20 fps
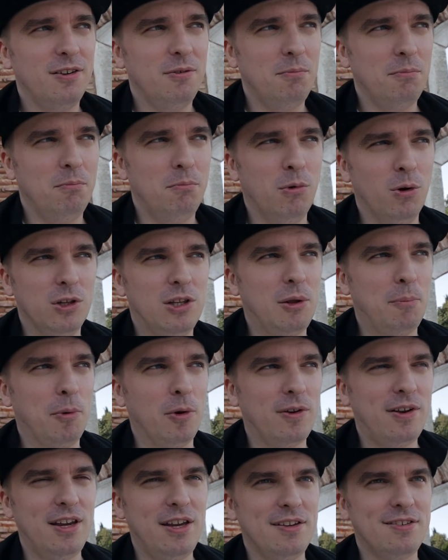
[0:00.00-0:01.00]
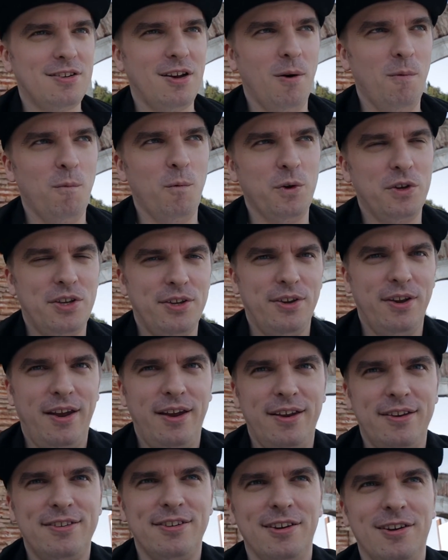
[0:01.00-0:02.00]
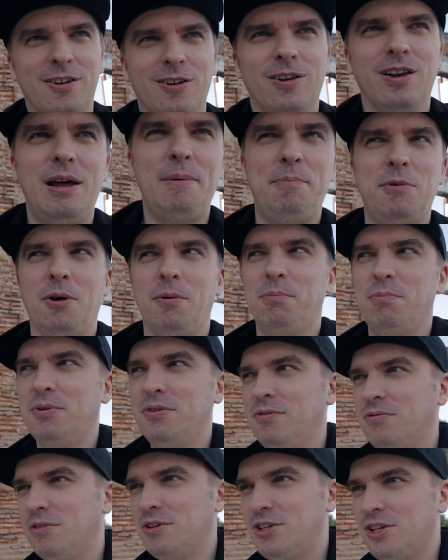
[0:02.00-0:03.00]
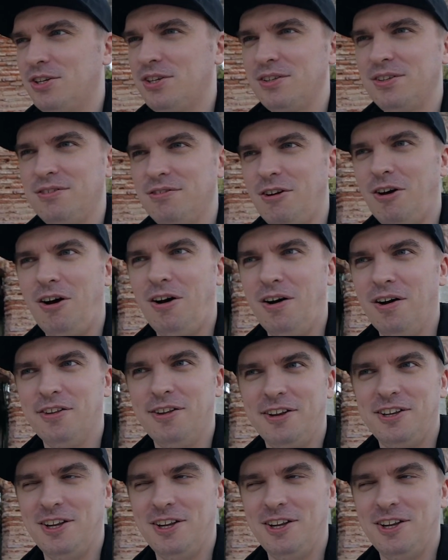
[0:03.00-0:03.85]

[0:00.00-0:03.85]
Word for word: multiple keys come with a single laptop, which is odd.